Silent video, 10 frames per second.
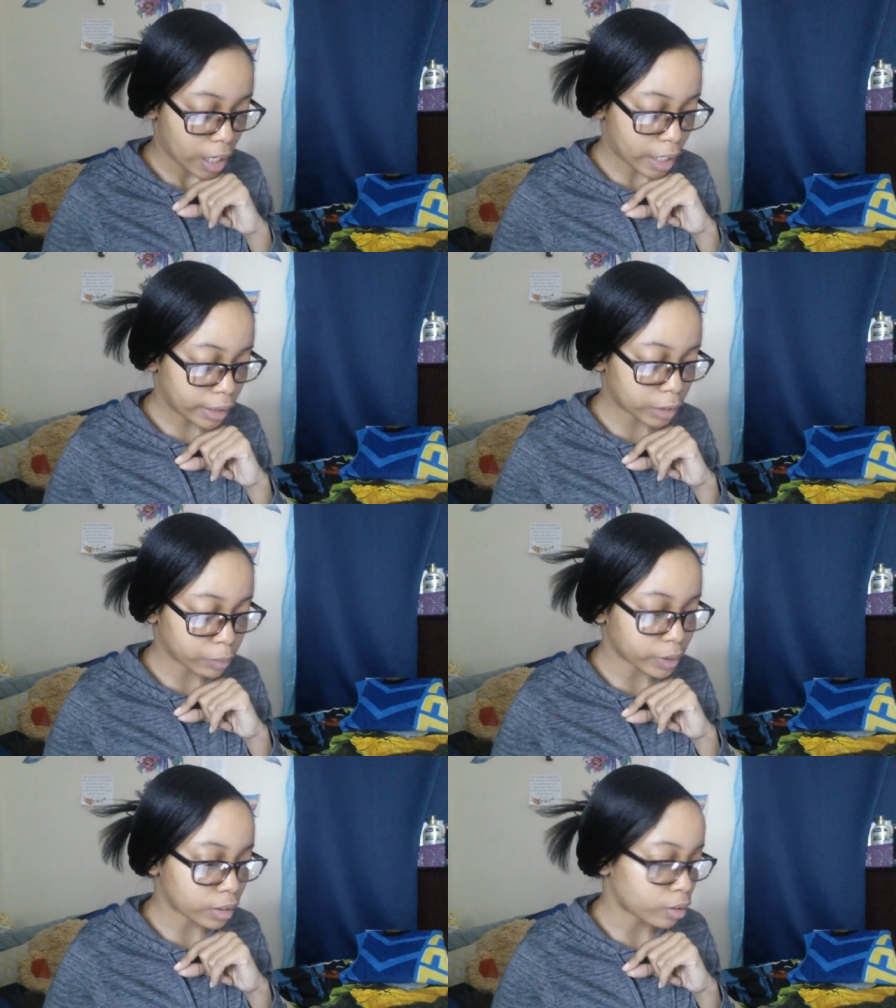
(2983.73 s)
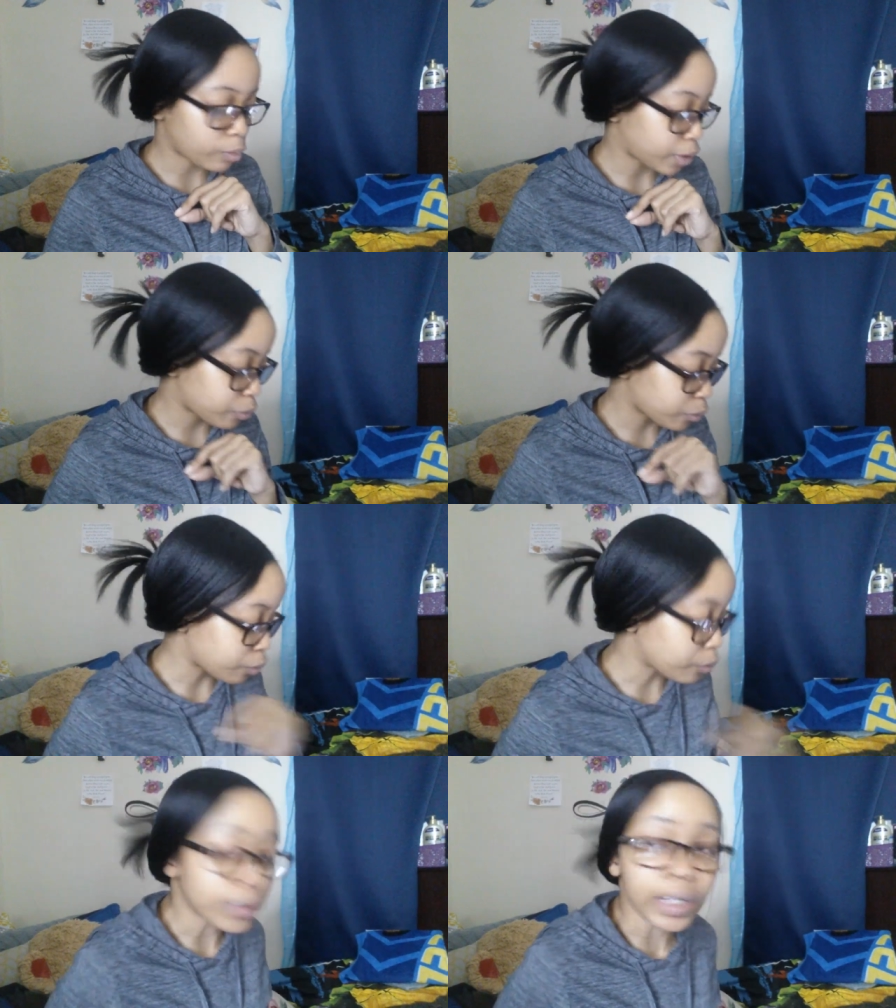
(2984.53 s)
86% of the way
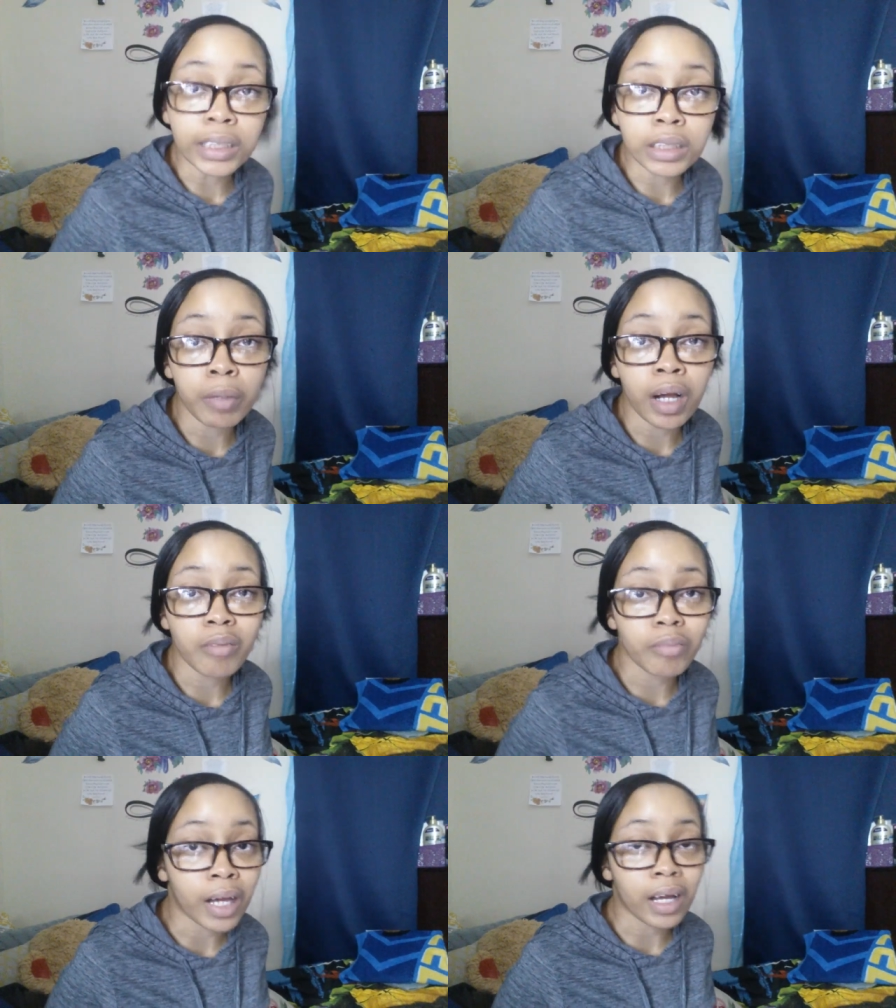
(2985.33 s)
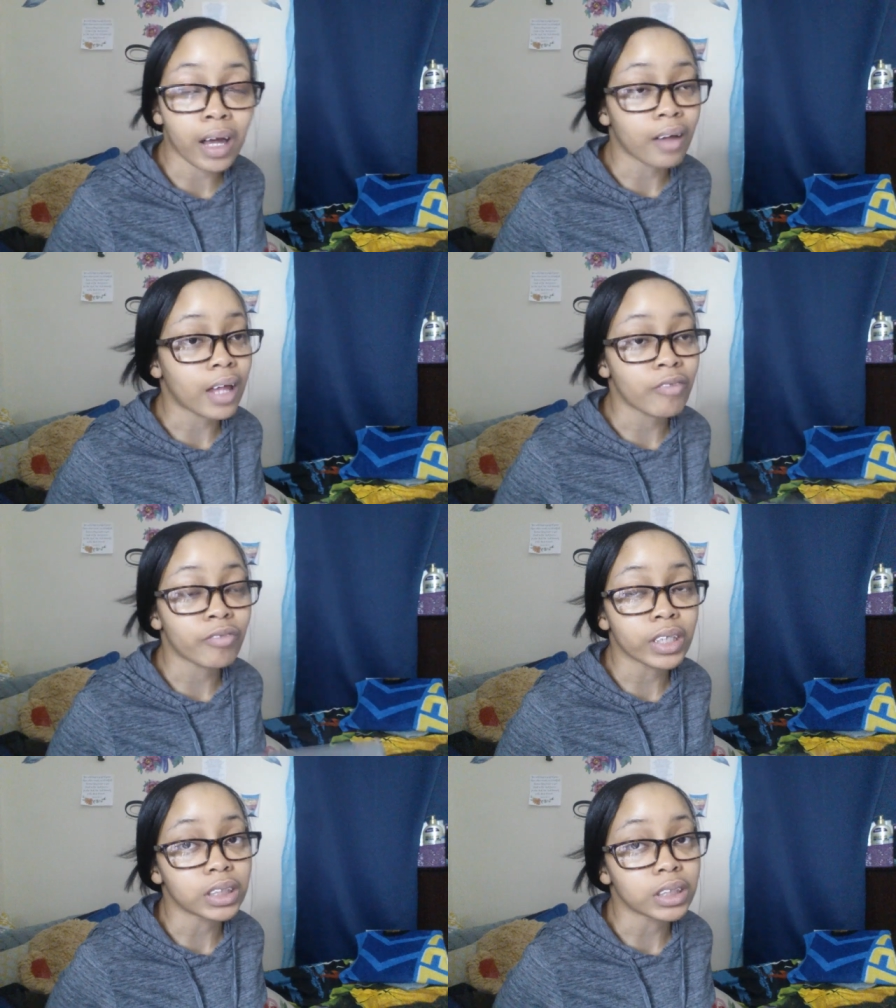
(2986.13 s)
through. The next time I come back, I'll have
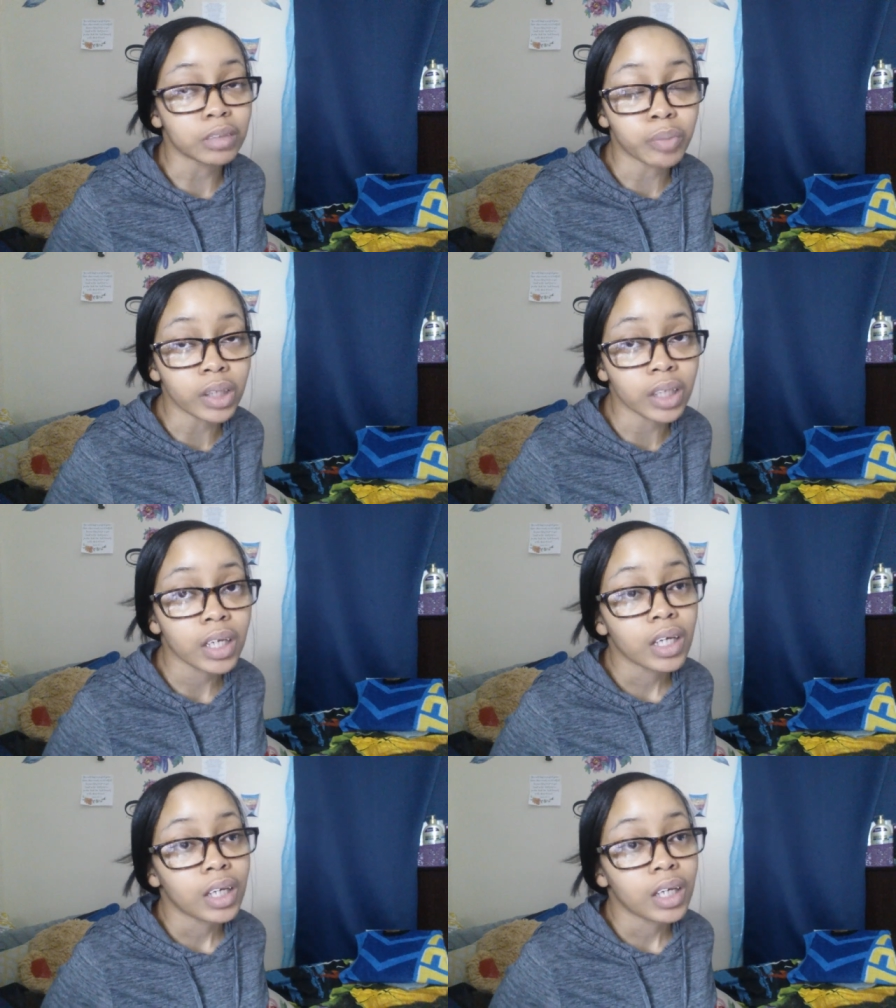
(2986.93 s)
finished this book.